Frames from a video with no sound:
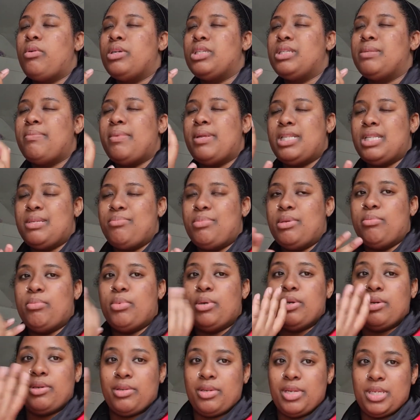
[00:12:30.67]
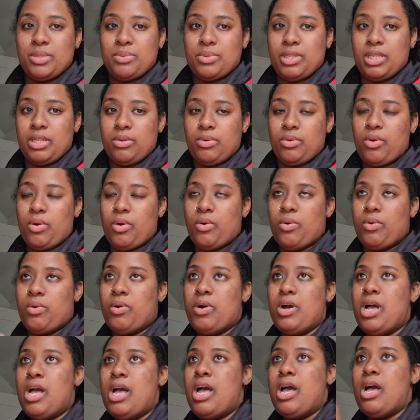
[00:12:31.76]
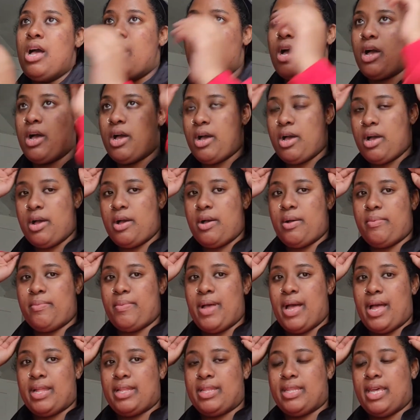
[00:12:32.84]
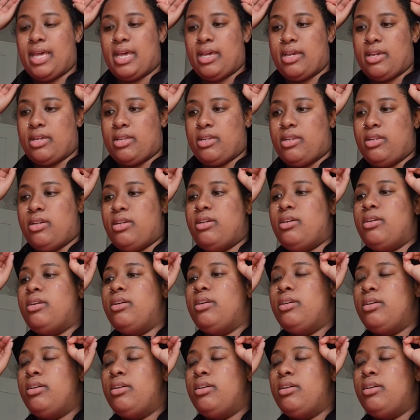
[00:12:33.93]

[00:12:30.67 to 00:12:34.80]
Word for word: Well, it's meant to be, but who knows when they'll call. And then